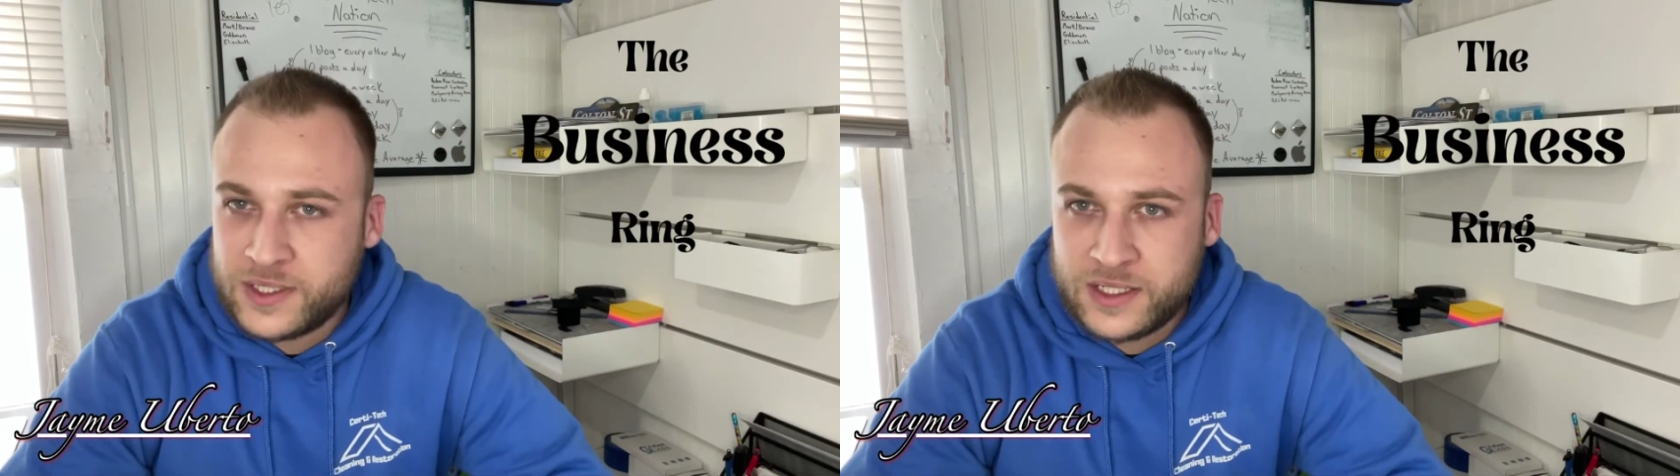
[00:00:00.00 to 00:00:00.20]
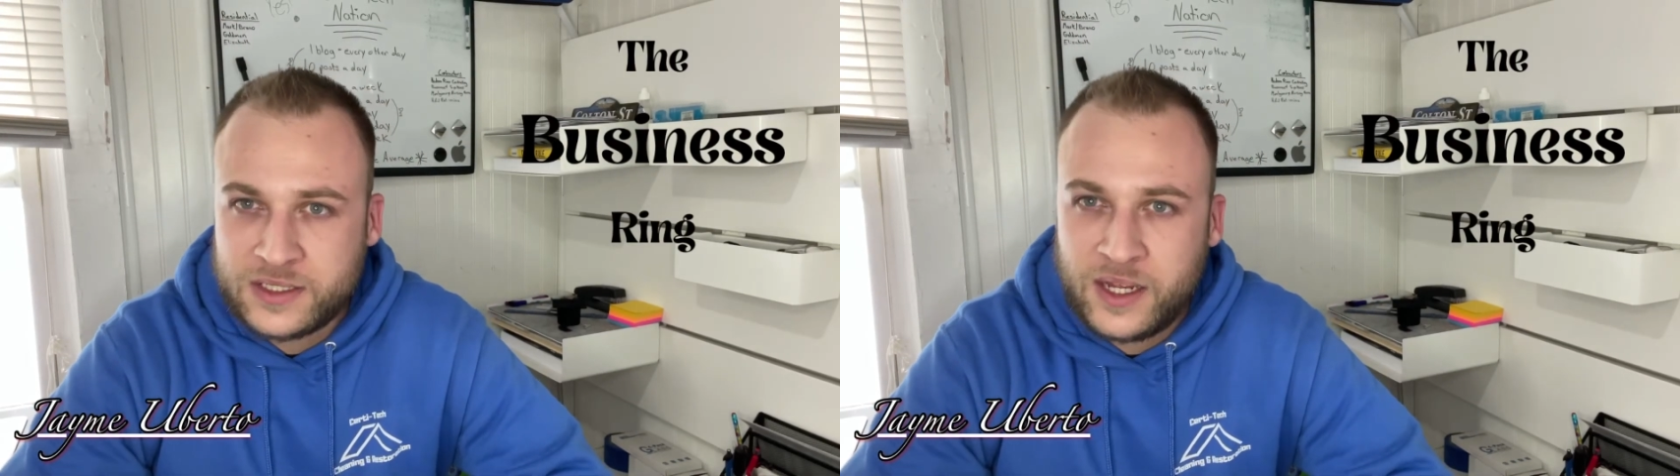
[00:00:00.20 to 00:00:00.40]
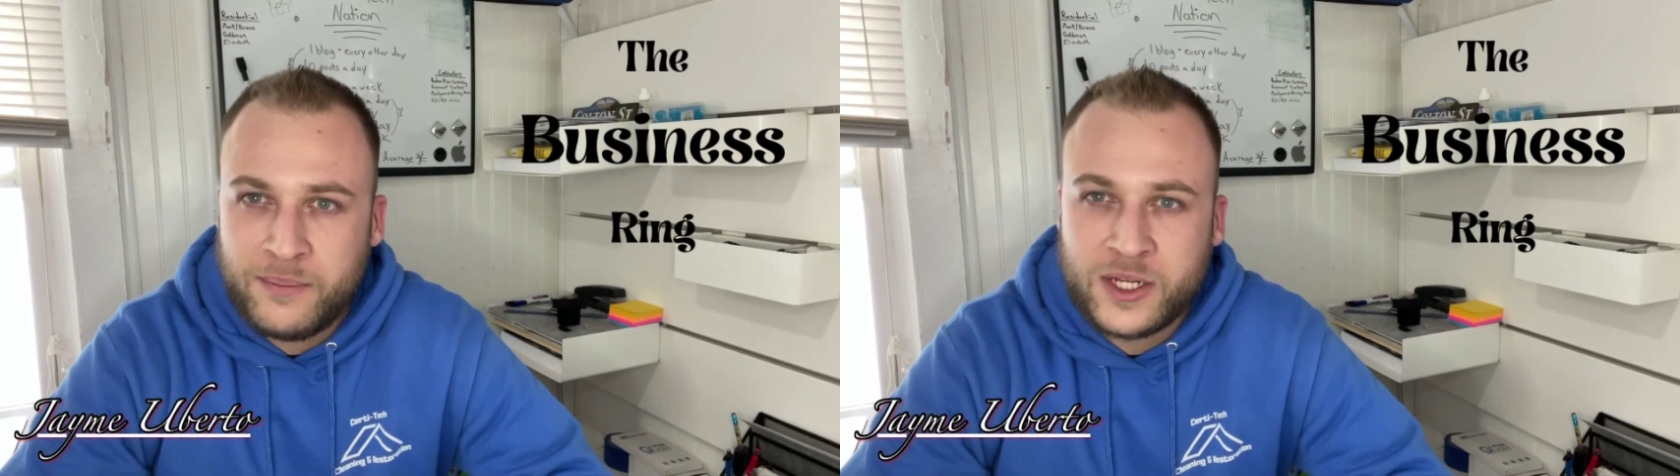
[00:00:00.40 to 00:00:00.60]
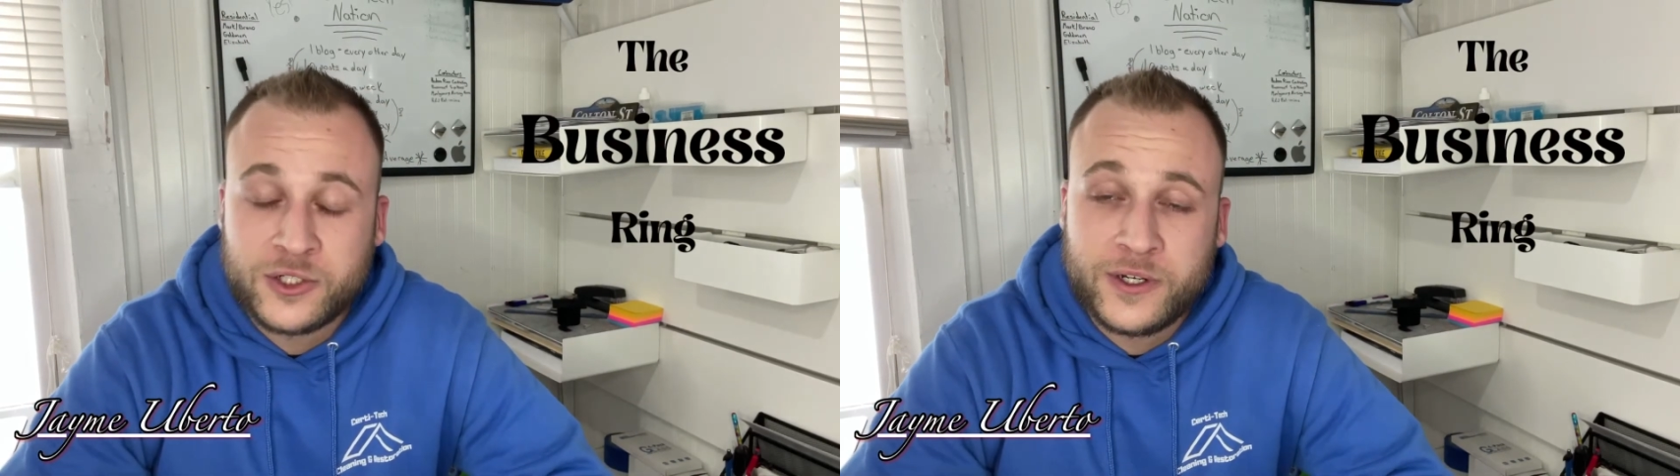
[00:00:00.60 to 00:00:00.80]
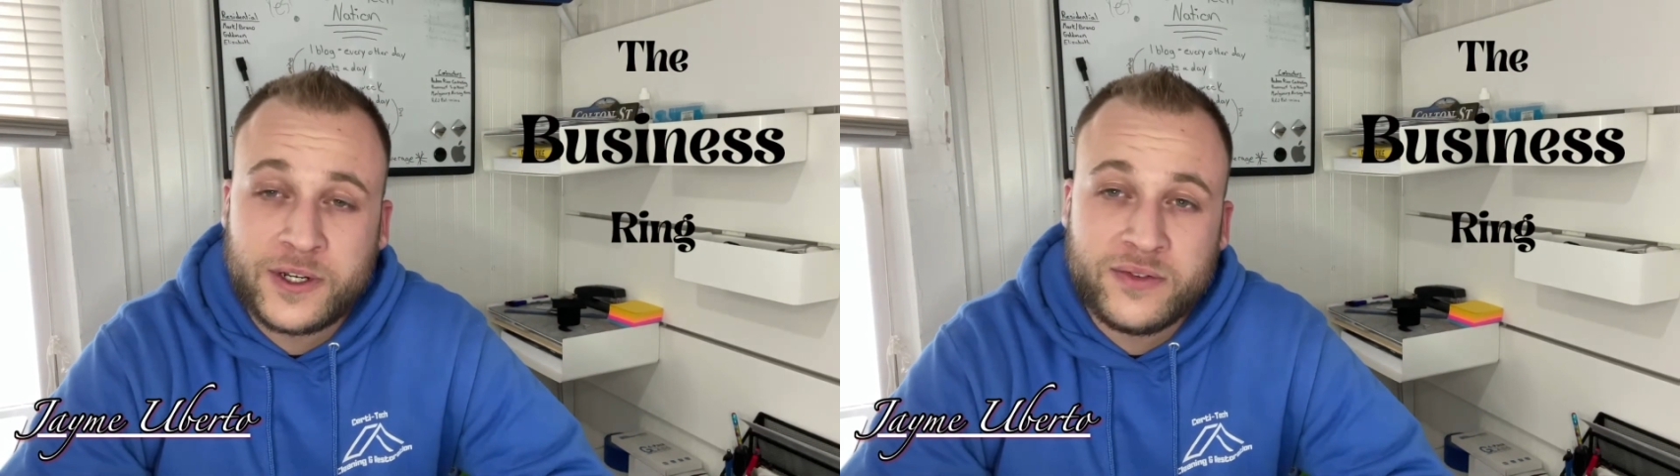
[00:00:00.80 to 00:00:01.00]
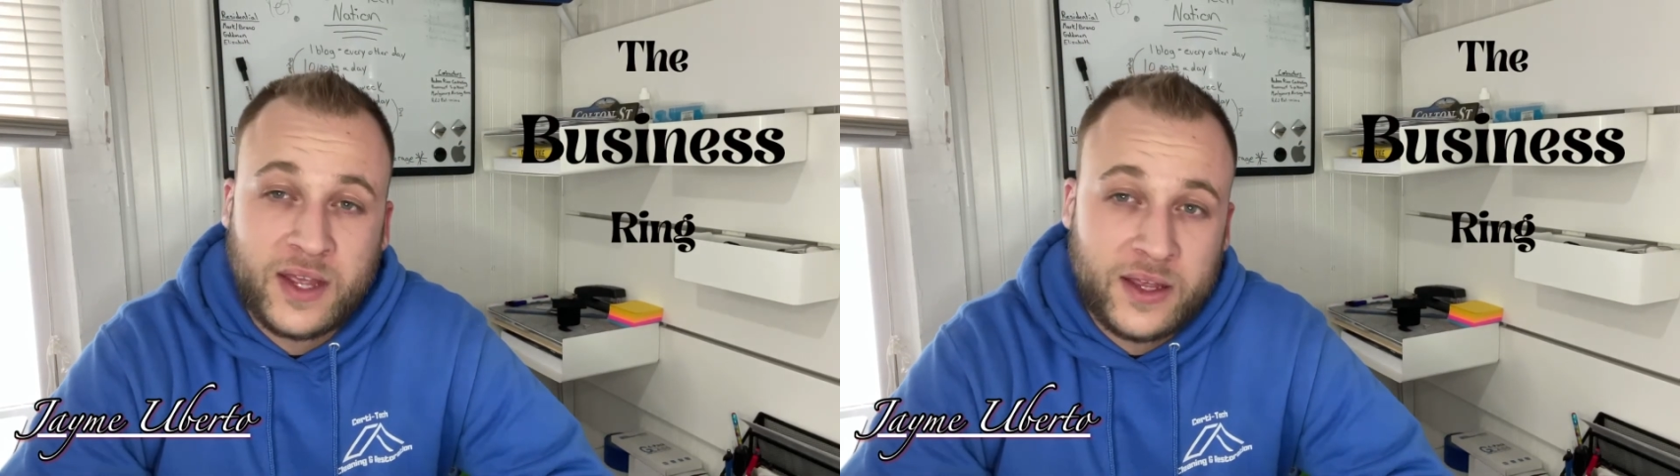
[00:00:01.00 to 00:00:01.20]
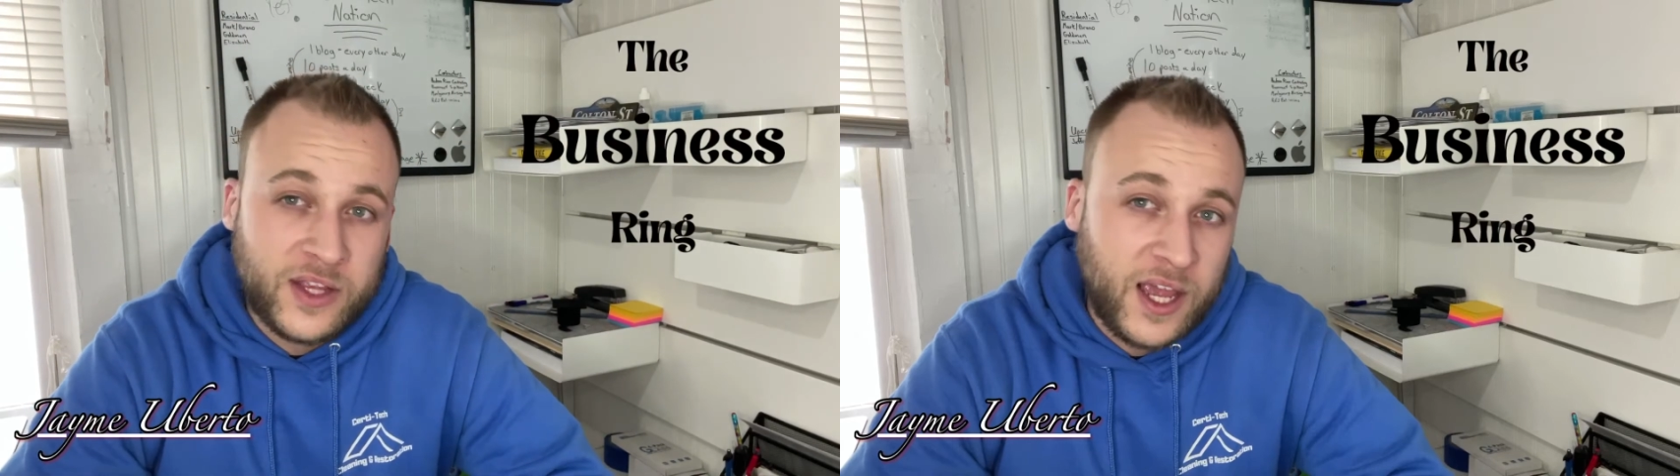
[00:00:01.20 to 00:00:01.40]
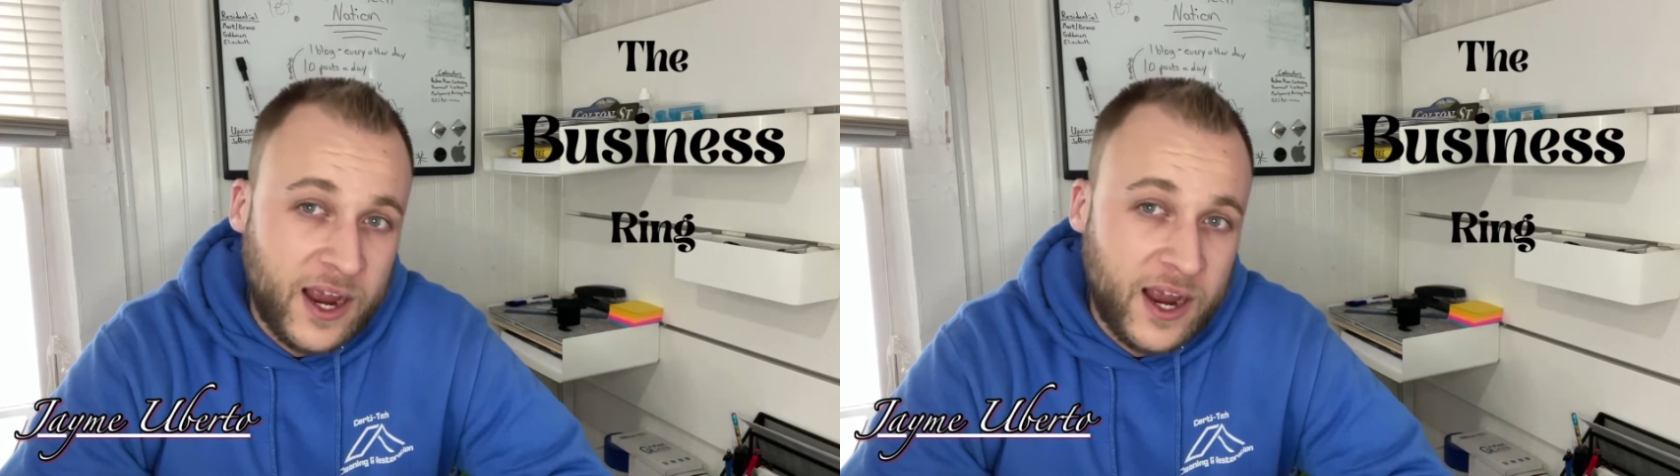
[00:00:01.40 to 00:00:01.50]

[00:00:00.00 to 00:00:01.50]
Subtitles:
That's it. Make sure you contain the